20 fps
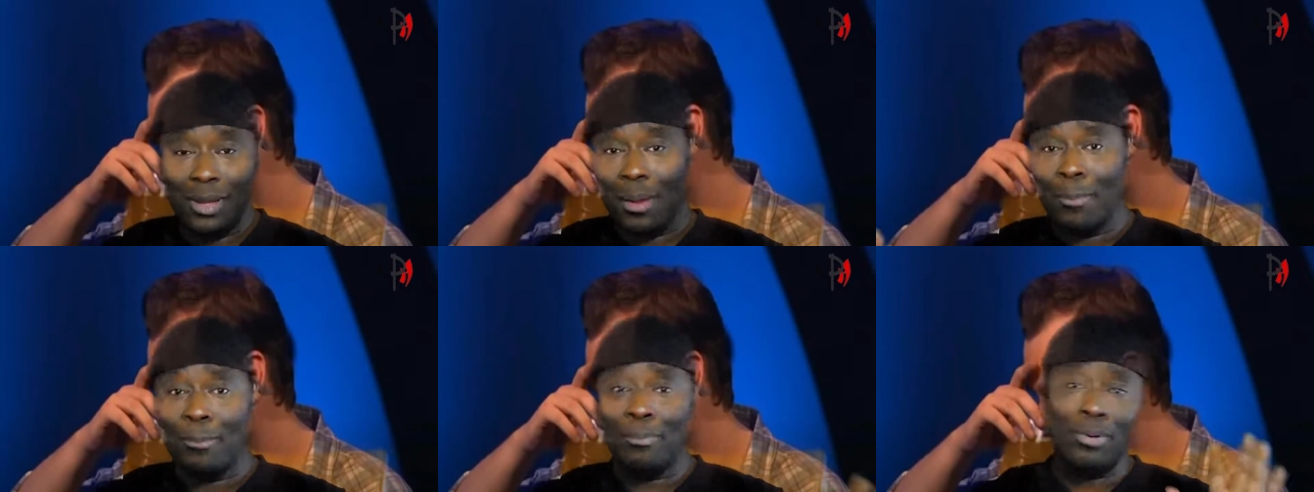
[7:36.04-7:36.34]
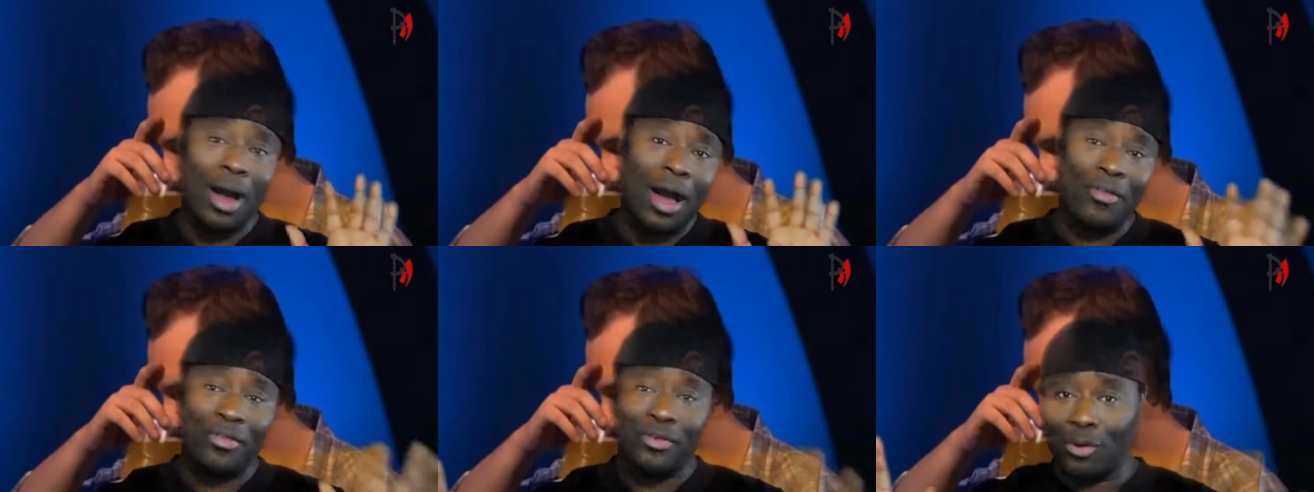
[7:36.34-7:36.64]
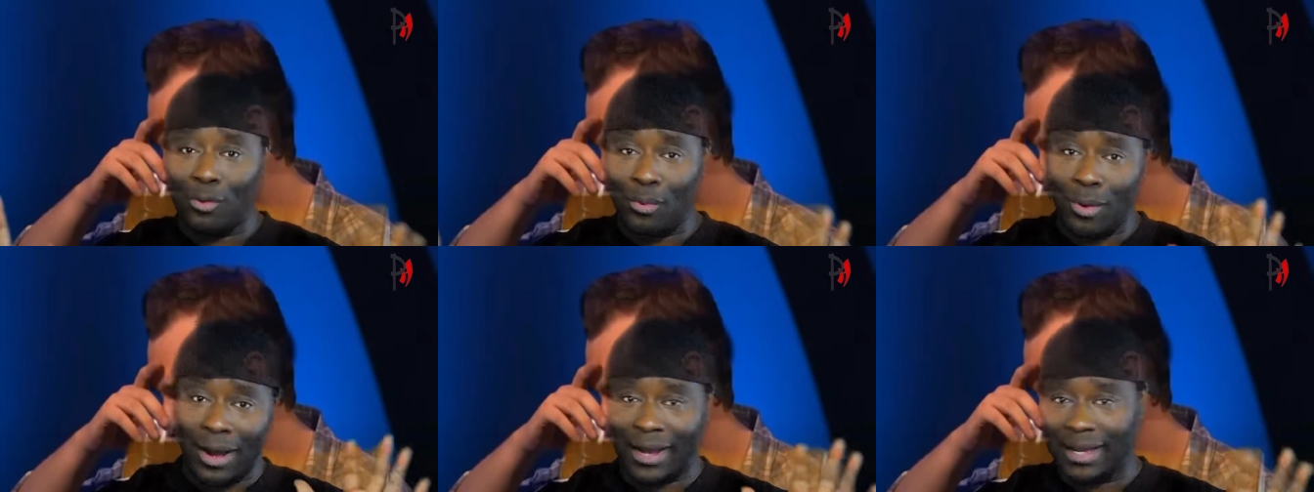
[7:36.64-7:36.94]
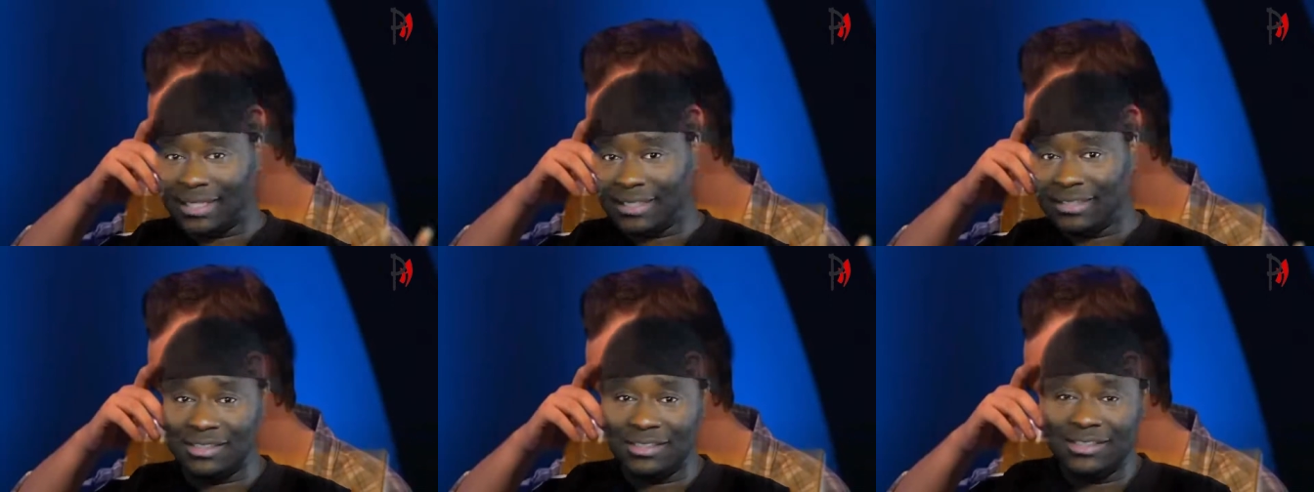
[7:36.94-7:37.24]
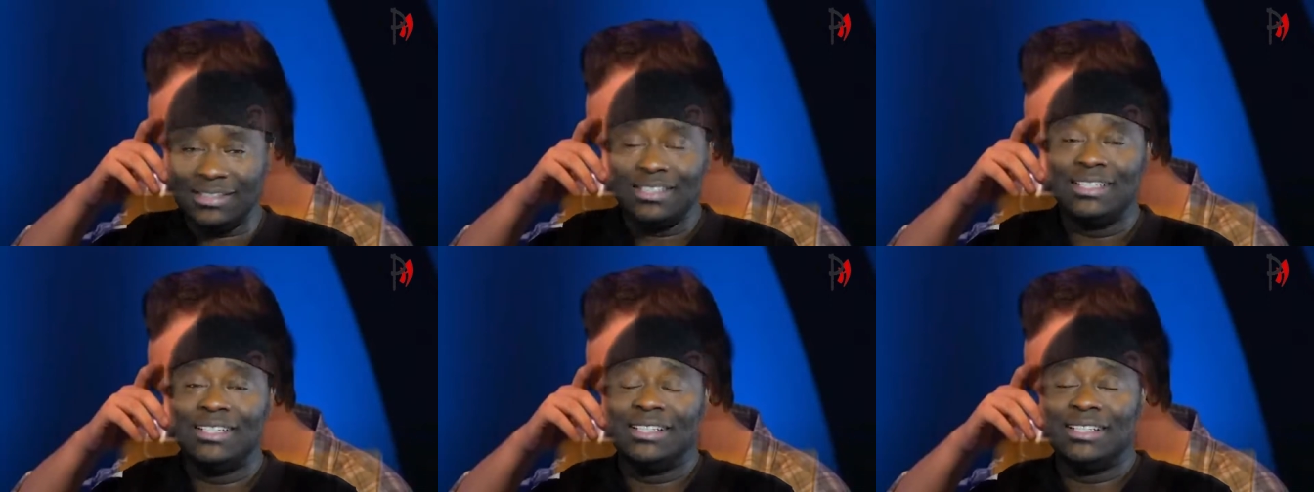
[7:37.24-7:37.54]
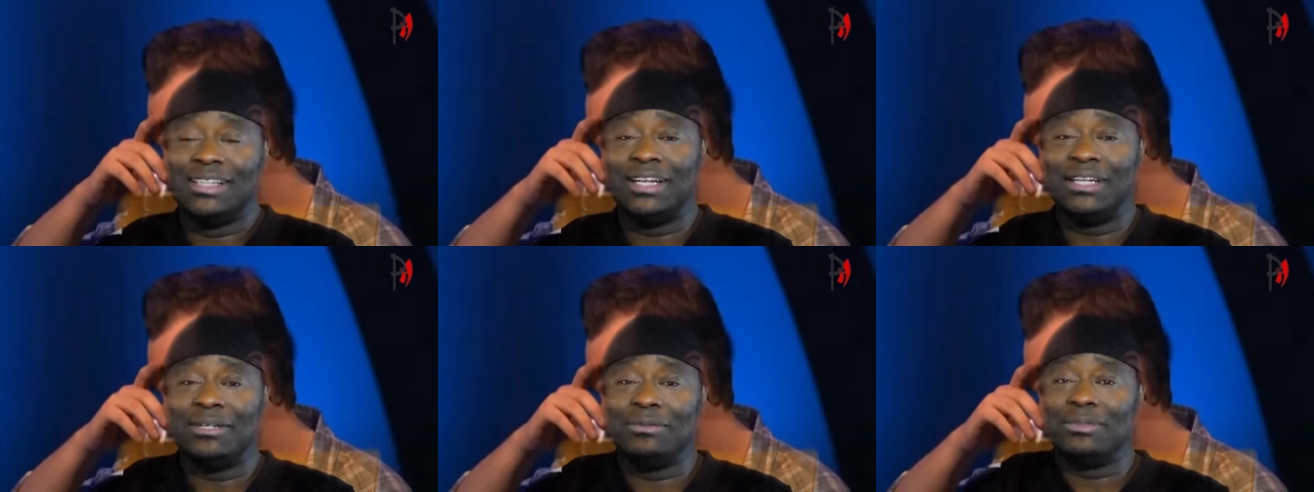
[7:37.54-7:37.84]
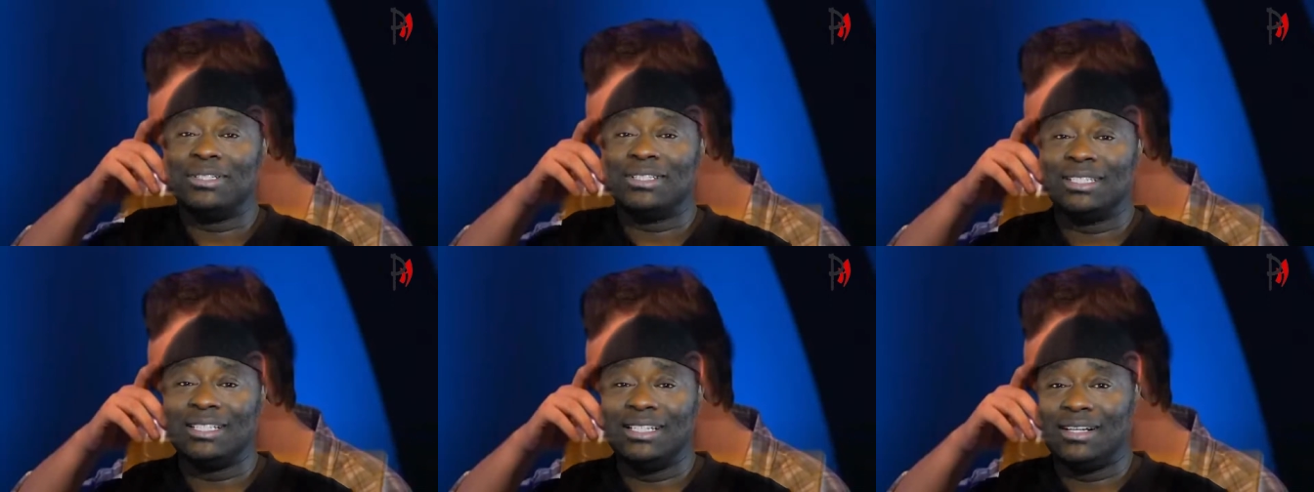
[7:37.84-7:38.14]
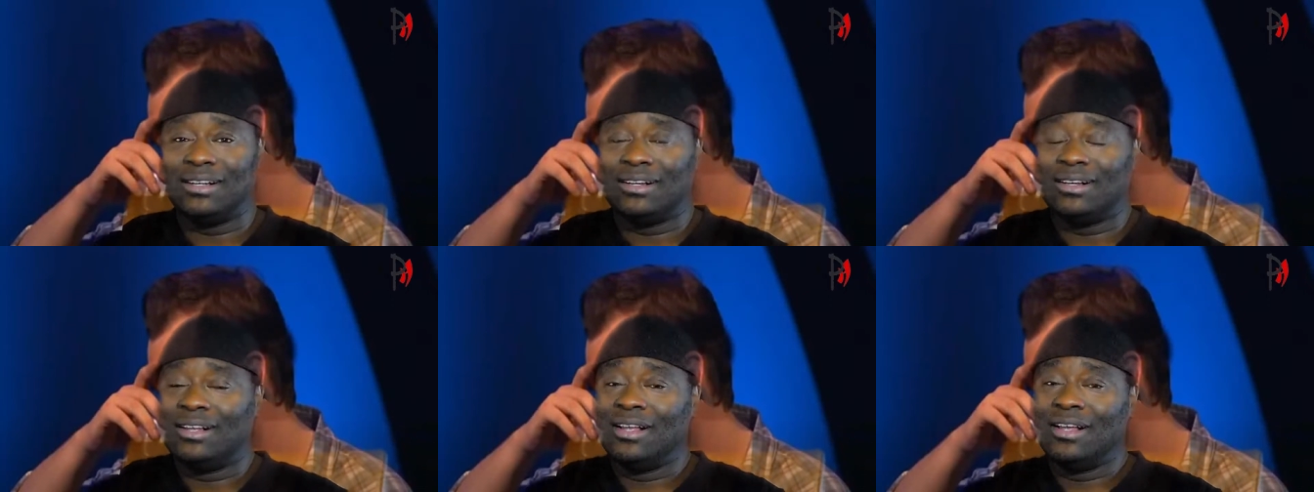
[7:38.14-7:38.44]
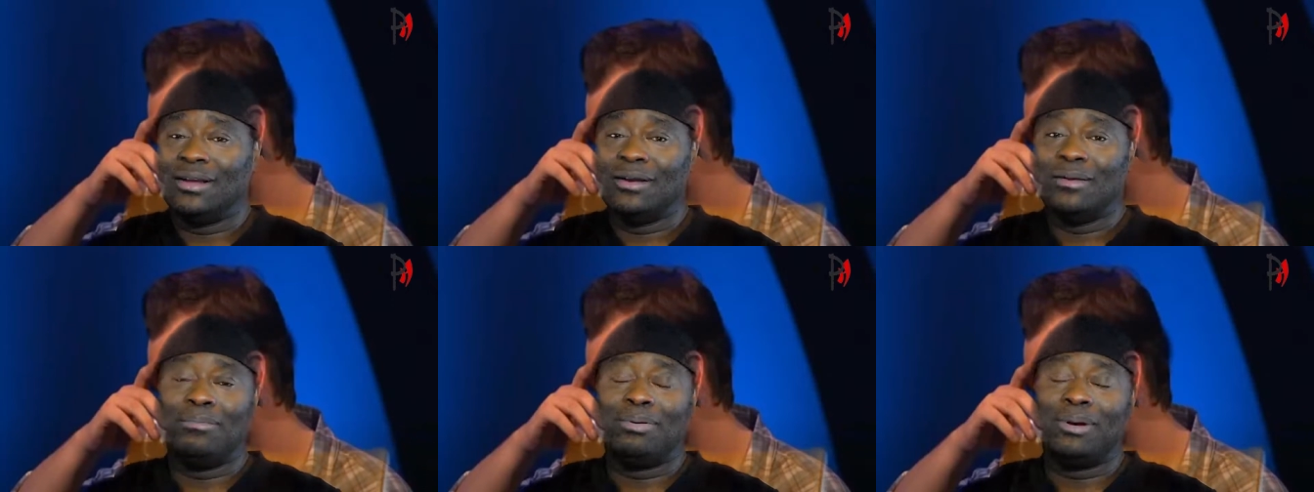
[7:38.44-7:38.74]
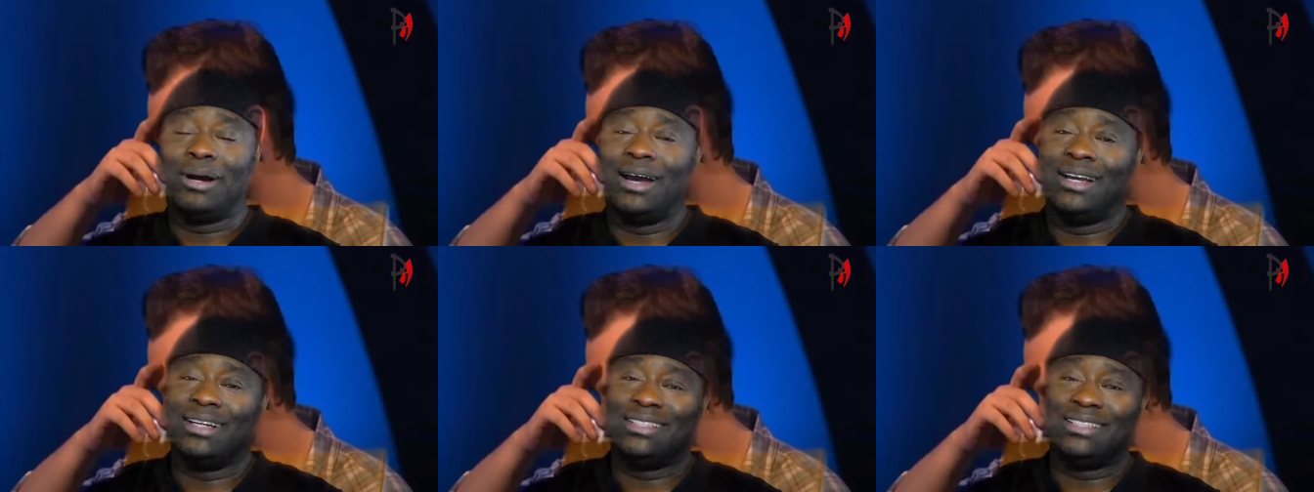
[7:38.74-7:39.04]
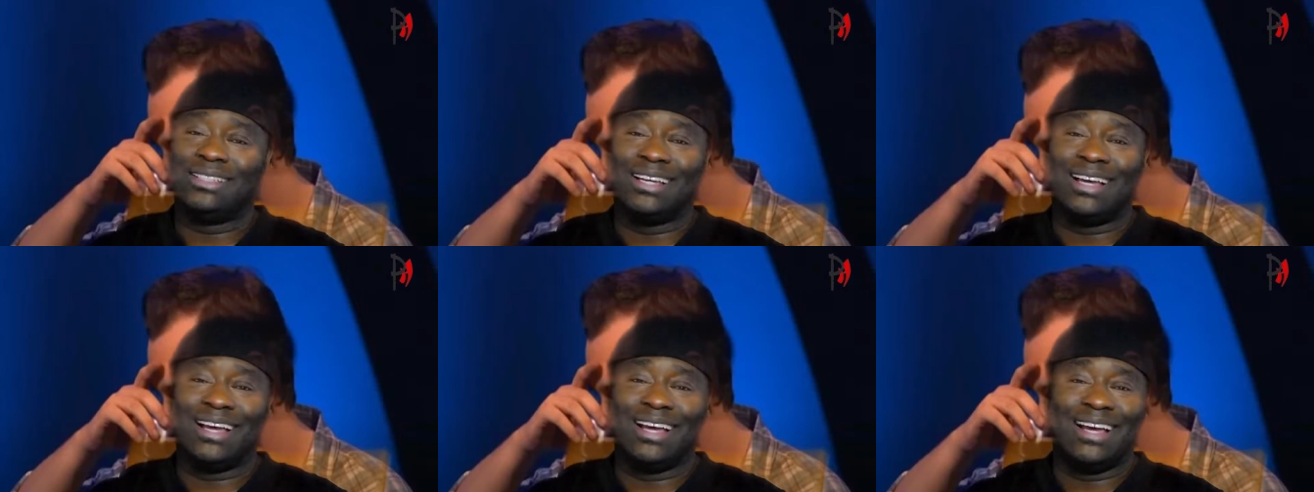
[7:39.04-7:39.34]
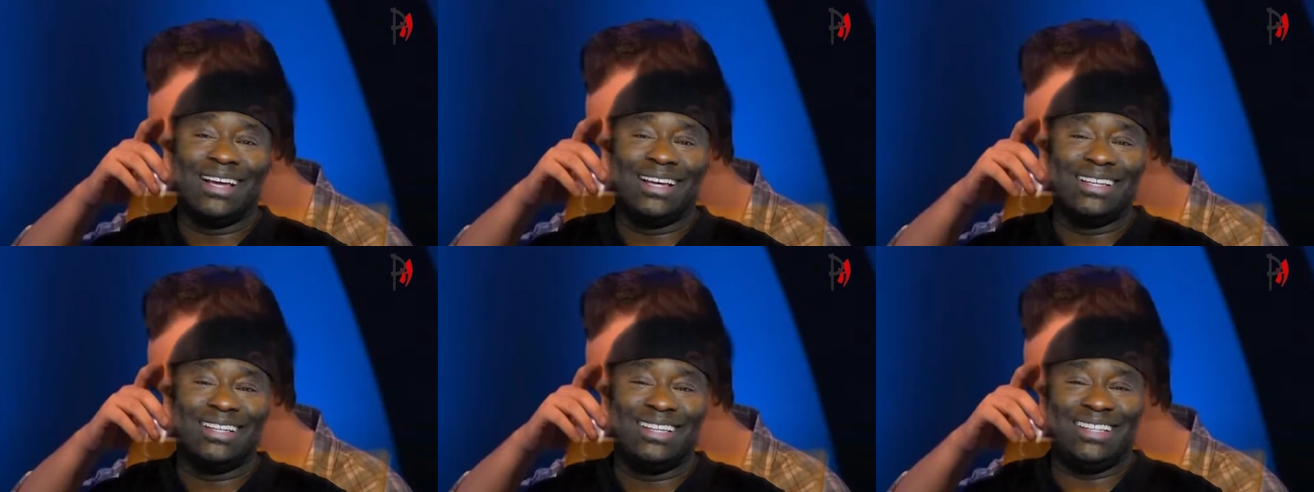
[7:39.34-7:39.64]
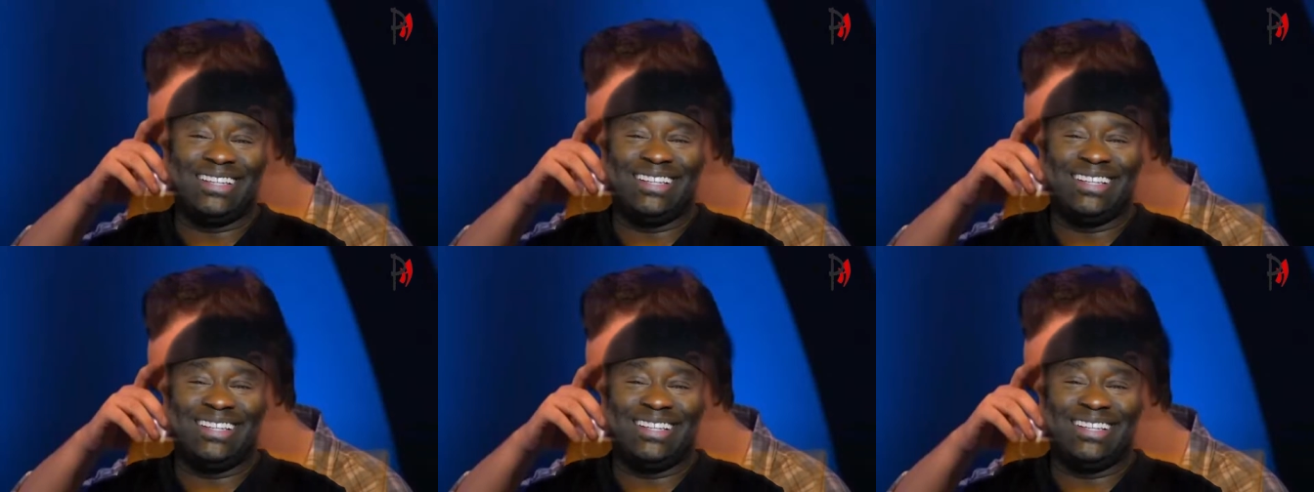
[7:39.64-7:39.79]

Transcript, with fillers: brothel wise, that it was legal. But uh,